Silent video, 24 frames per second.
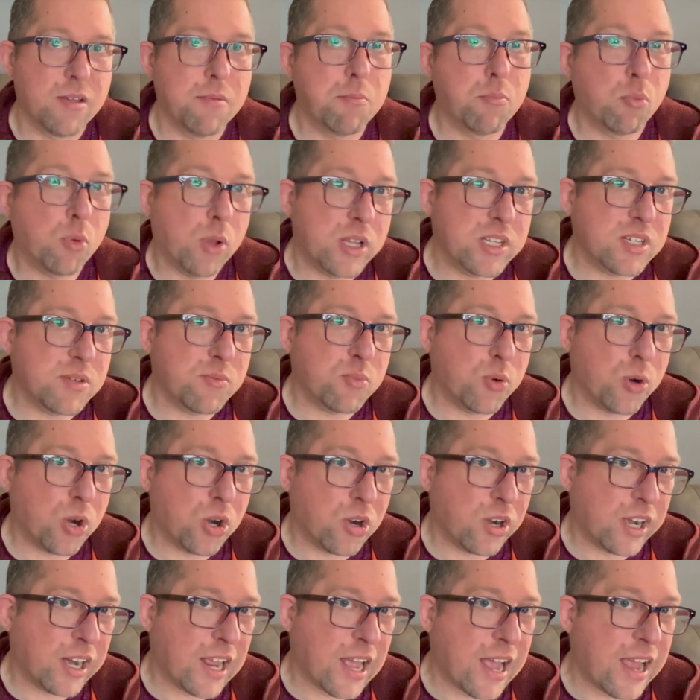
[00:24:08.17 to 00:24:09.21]
Pleasant
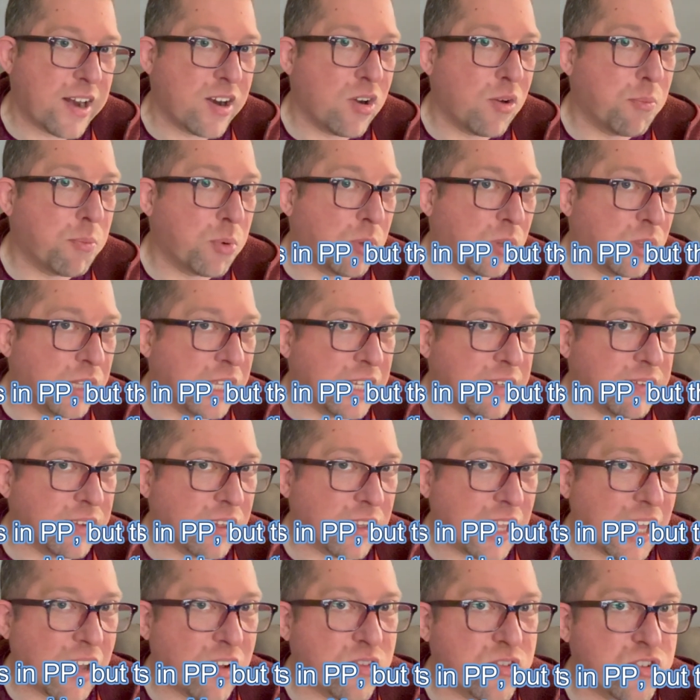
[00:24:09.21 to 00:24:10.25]
Prairie, I don't believe
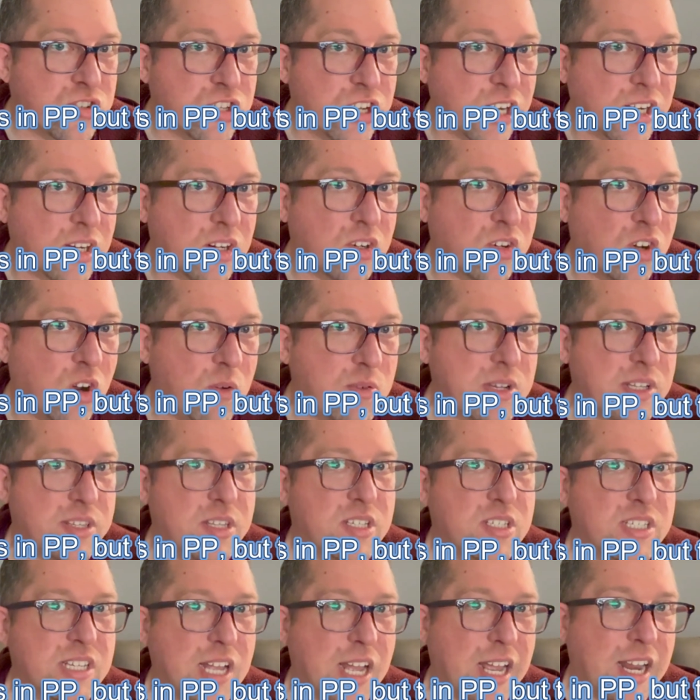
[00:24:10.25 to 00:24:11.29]
allows chicken coops at
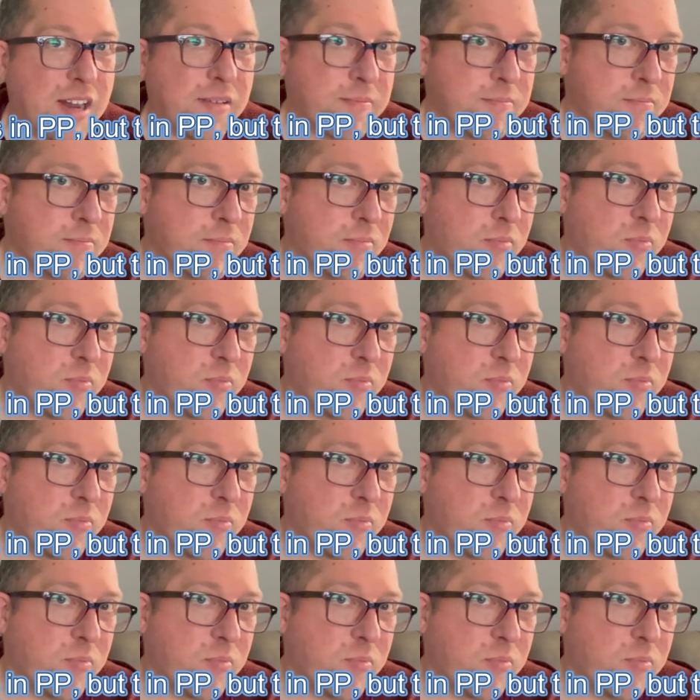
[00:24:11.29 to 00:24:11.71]
this time.